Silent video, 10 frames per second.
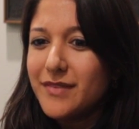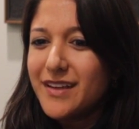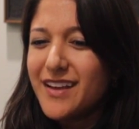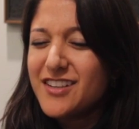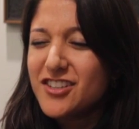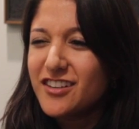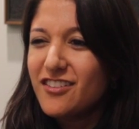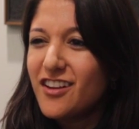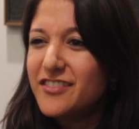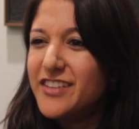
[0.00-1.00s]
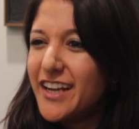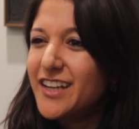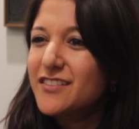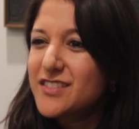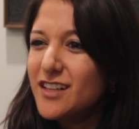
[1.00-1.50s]
engaging in a lot of
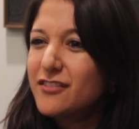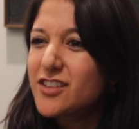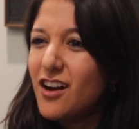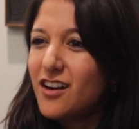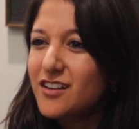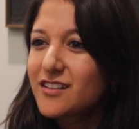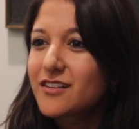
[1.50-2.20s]
negative self-talk?